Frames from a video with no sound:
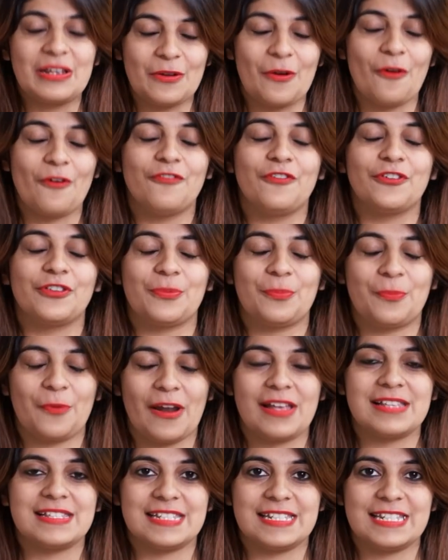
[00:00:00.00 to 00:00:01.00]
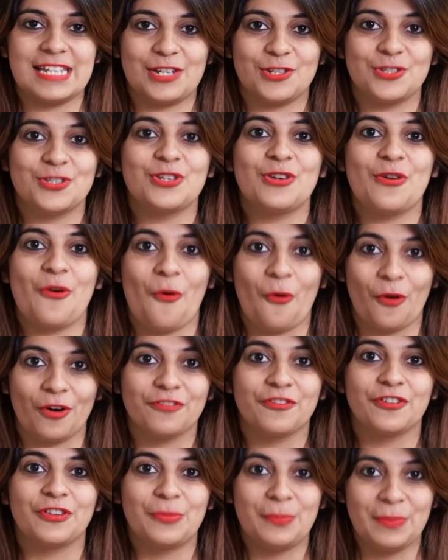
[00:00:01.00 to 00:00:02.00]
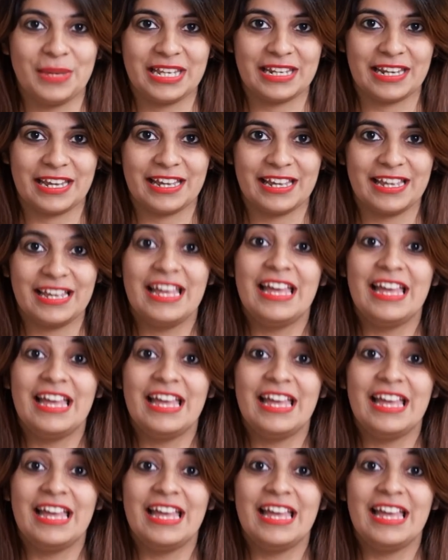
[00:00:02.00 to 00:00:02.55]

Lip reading: go for the presentation or for the meeting.